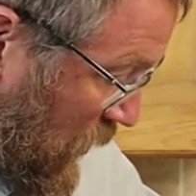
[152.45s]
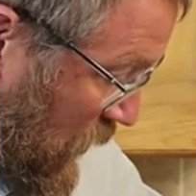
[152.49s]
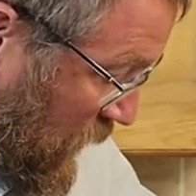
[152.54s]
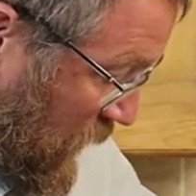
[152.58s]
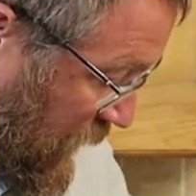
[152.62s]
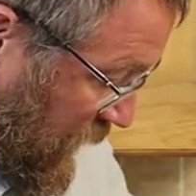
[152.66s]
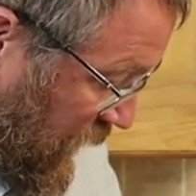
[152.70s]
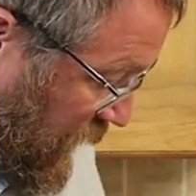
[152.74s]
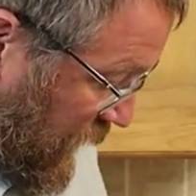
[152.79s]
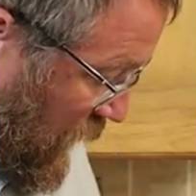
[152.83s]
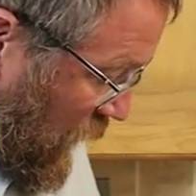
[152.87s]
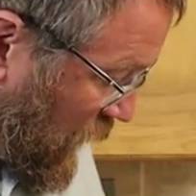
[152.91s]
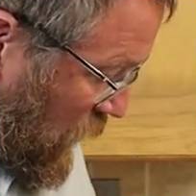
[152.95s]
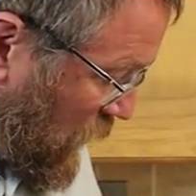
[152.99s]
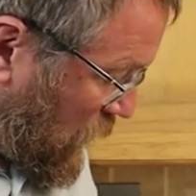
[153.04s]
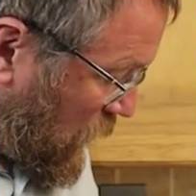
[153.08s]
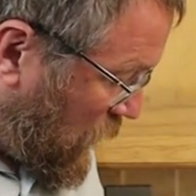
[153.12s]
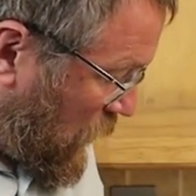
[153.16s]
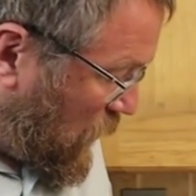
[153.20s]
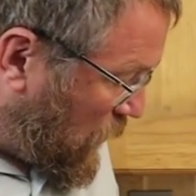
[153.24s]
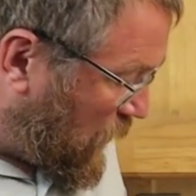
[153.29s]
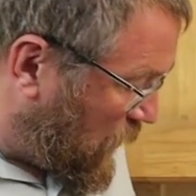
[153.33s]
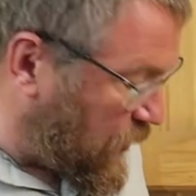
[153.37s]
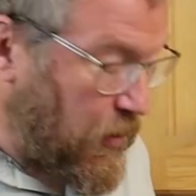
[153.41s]
If you've not
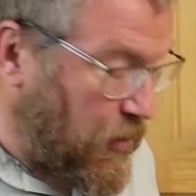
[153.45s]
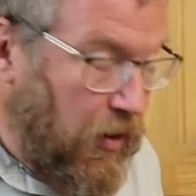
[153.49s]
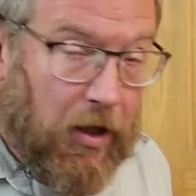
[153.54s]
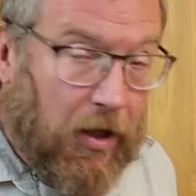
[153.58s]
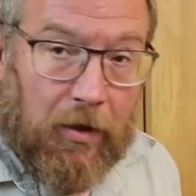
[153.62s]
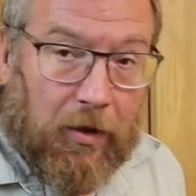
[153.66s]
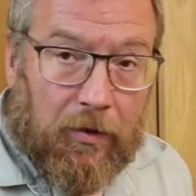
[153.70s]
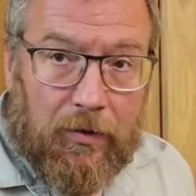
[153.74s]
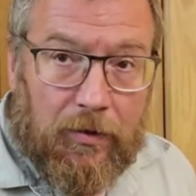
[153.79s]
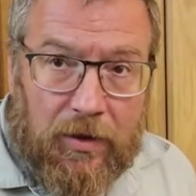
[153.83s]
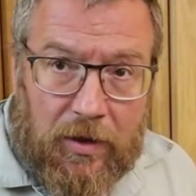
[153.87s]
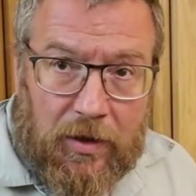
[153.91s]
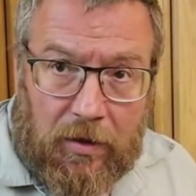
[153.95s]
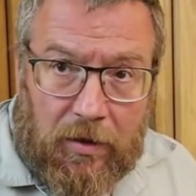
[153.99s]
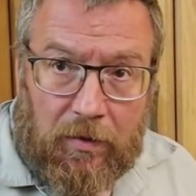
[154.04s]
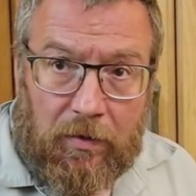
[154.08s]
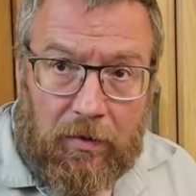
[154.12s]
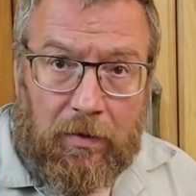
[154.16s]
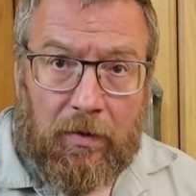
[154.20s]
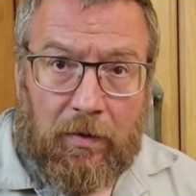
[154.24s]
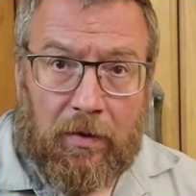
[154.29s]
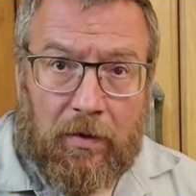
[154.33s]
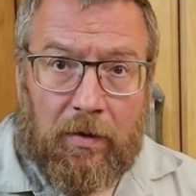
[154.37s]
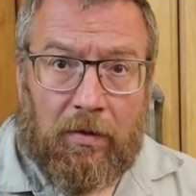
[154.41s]
got one of those,
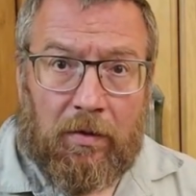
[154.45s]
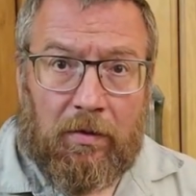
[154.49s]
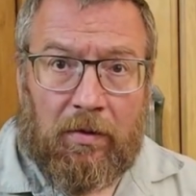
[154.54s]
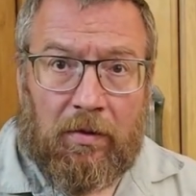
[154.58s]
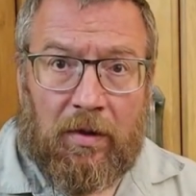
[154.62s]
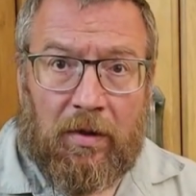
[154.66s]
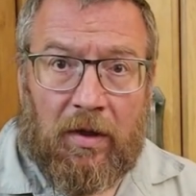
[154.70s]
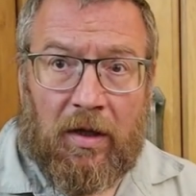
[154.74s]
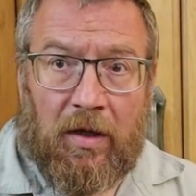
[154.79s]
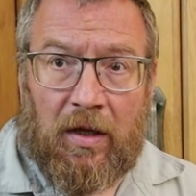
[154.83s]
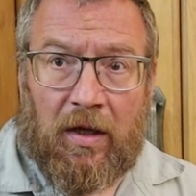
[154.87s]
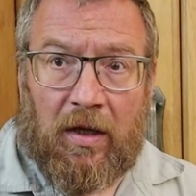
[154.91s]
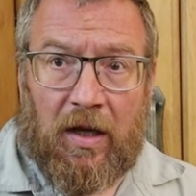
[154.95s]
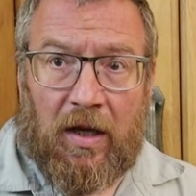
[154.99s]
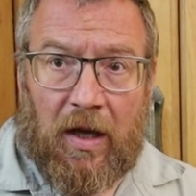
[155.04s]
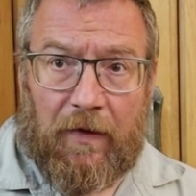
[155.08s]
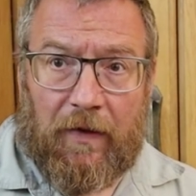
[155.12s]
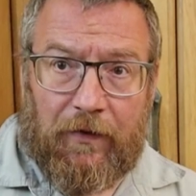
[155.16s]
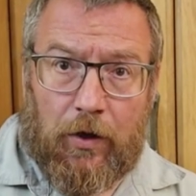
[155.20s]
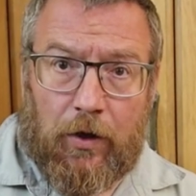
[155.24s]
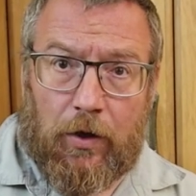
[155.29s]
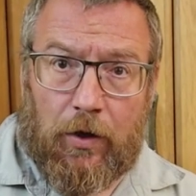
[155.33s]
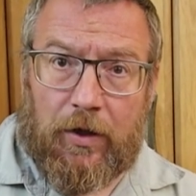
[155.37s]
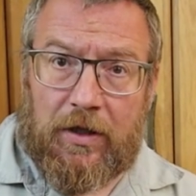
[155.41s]
have
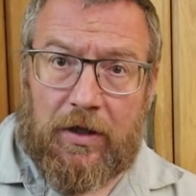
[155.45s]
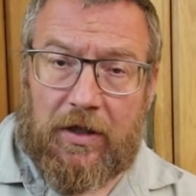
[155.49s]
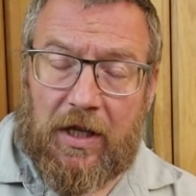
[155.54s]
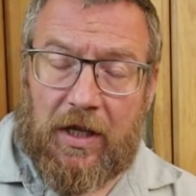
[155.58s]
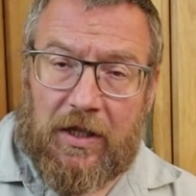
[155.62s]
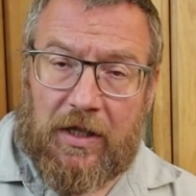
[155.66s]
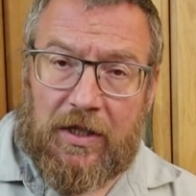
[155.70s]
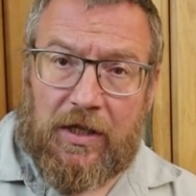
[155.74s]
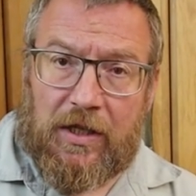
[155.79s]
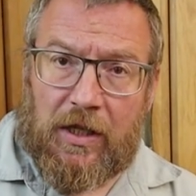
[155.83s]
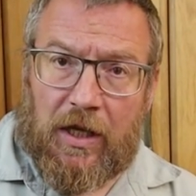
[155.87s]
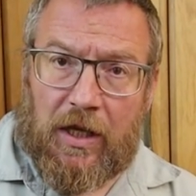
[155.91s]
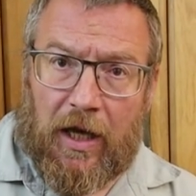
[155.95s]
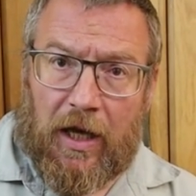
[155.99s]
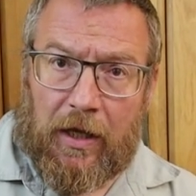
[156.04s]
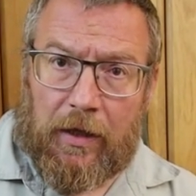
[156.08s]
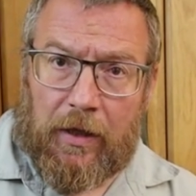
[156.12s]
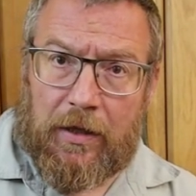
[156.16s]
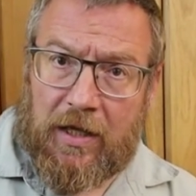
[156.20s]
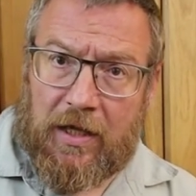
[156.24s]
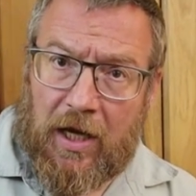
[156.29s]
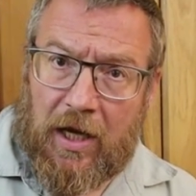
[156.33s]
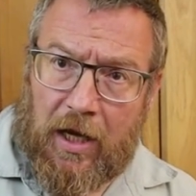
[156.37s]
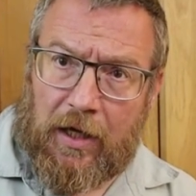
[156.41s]
you got a decent
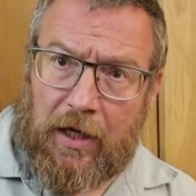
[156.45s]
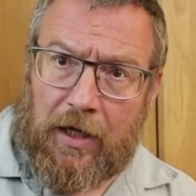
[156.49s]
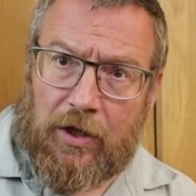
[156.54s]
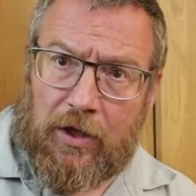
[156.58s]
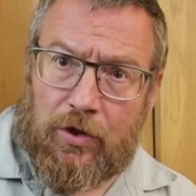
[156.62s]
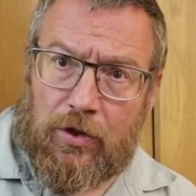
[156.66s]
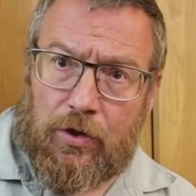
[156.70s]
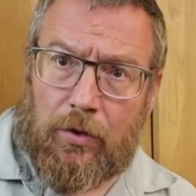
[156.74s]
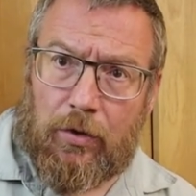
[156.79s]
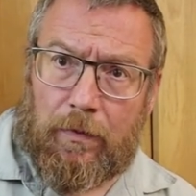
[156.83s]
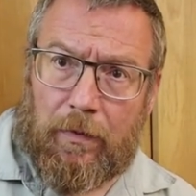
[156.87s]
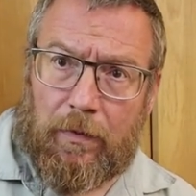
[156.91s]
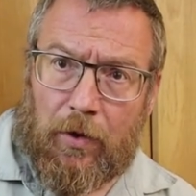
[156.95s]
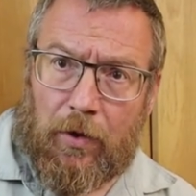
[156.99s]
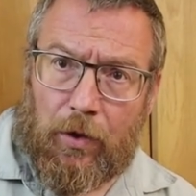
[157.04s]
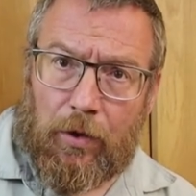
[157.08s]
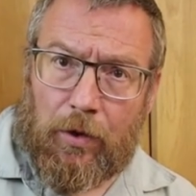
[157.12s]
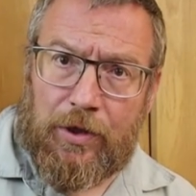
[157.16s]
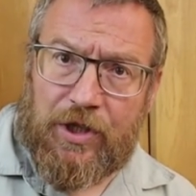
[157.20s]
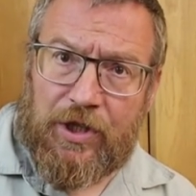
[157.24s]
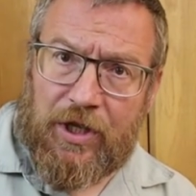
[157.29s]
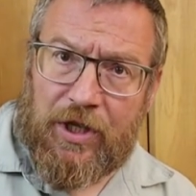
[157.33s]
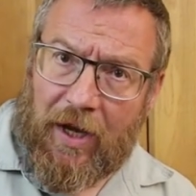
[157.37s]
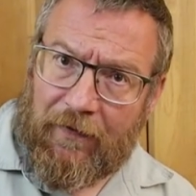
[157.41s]
length 10 inch or more
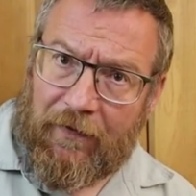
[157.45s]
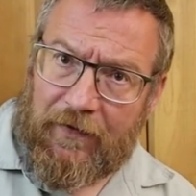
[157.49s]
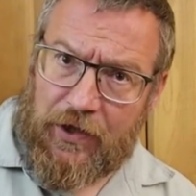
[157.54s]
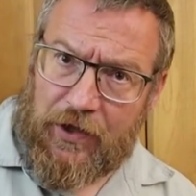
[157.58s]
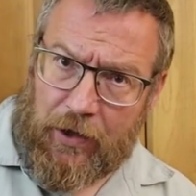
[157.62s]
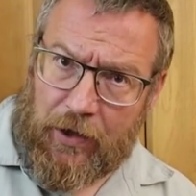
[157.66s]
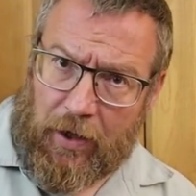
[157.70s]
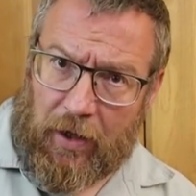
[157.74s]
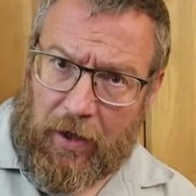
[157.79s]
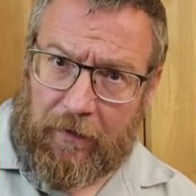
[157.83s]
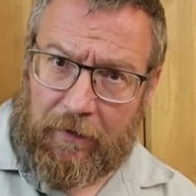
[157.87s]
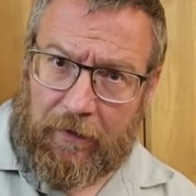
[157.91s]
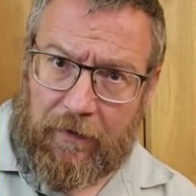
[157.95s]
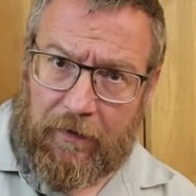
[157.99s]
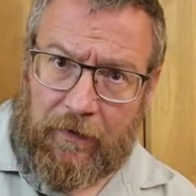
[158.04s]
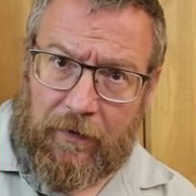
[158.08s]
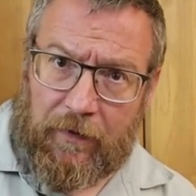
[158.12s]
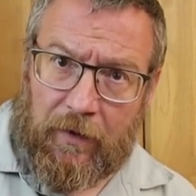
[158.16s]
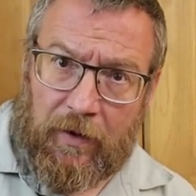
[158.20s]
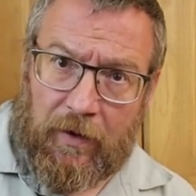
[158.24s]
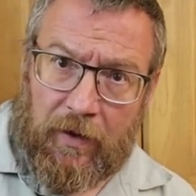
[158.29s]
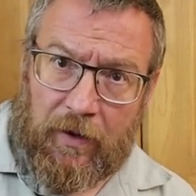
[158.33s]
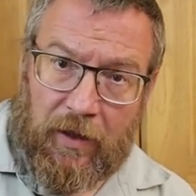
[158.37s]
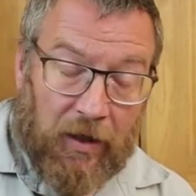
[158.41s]
chef's knife?
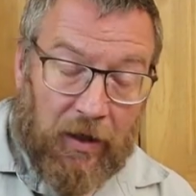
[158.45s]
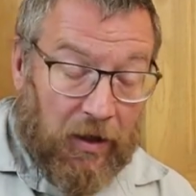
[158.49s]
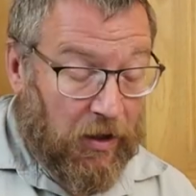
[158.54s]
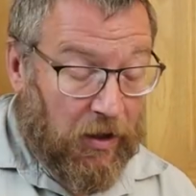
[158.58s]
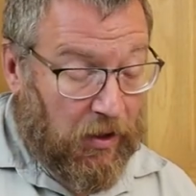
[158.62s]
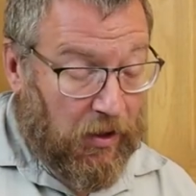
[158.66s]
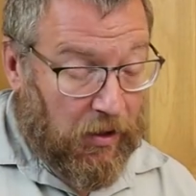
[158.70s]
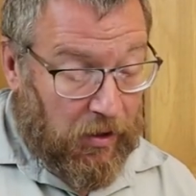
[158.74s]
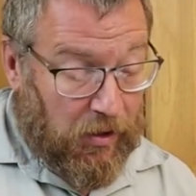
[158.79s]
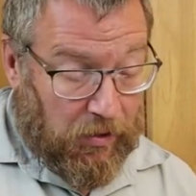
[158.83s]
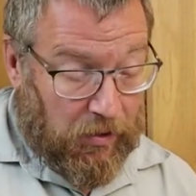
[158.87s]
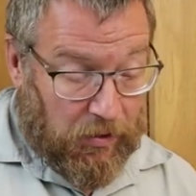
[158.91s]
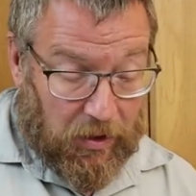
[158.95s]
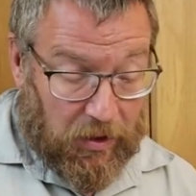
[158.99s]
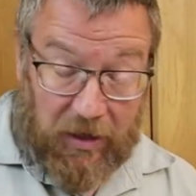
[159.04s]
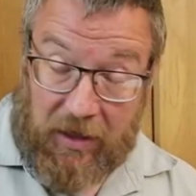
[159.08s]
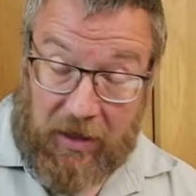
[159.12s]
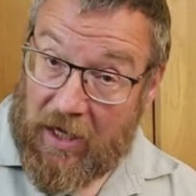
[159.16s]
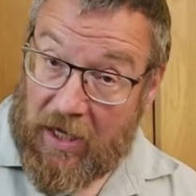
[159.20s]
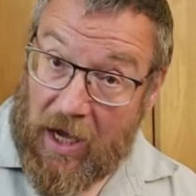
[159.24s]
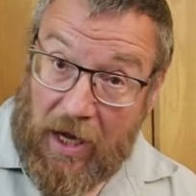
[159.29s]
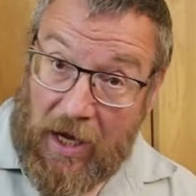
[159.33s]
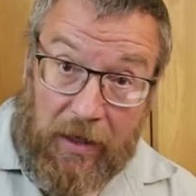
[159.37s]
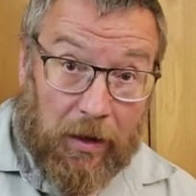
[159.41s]

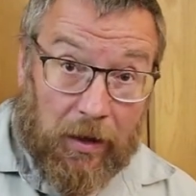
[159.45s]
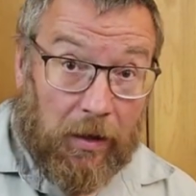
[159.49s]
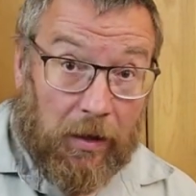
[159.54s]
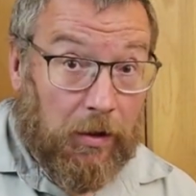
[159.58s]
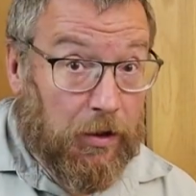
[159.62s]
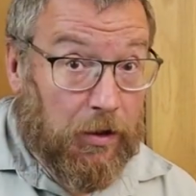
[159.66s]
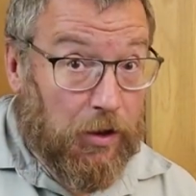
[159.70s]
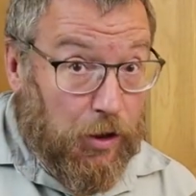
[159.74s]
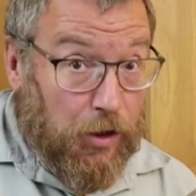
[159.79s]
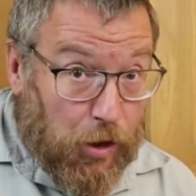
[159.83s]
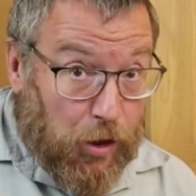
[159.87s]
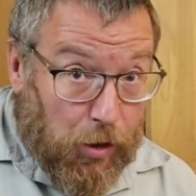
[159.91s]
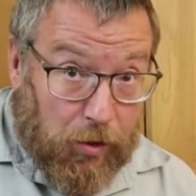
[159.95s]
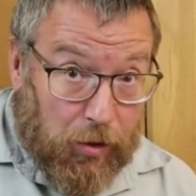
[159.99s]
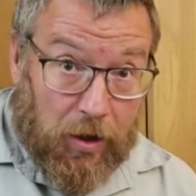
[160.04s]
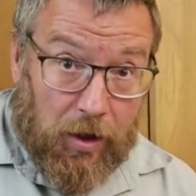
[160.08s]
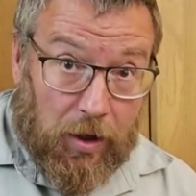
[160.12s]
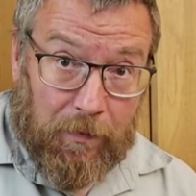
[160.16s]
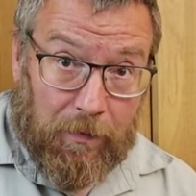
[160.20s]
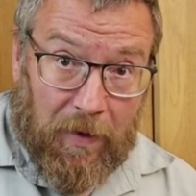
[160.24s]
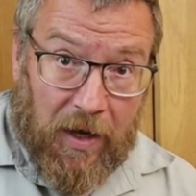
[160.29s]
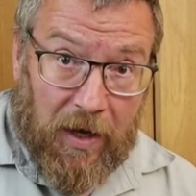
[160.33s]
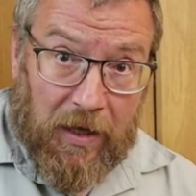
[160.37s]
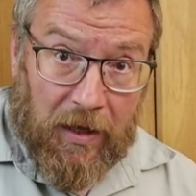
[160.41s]
Again, you
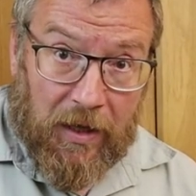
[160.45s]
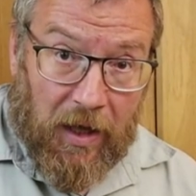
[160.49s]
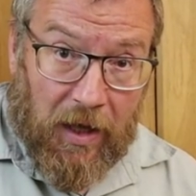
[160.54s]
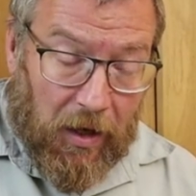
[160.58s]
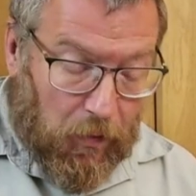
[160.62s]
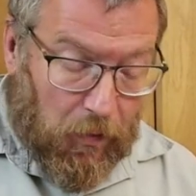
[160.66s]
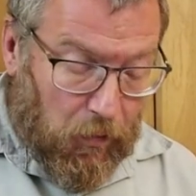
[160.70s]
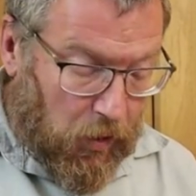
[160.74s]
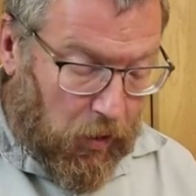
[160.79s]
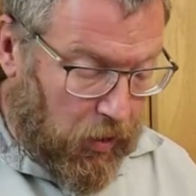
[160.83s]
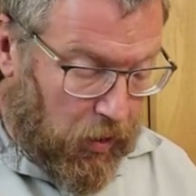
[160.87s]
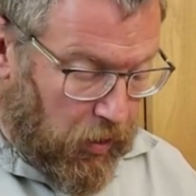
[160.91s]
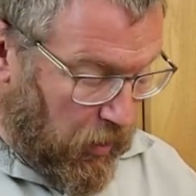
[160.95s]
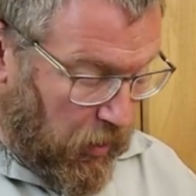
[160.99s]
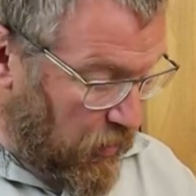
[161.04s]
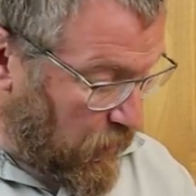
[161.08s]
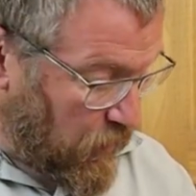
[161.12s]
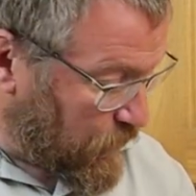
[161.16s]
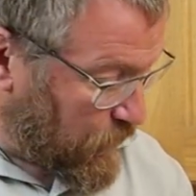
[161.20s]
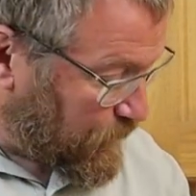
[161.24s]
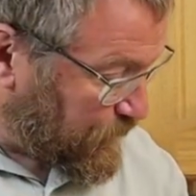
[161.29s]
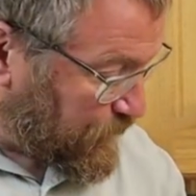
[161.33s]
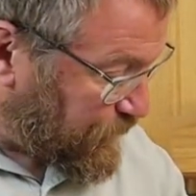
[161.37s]
can make that work.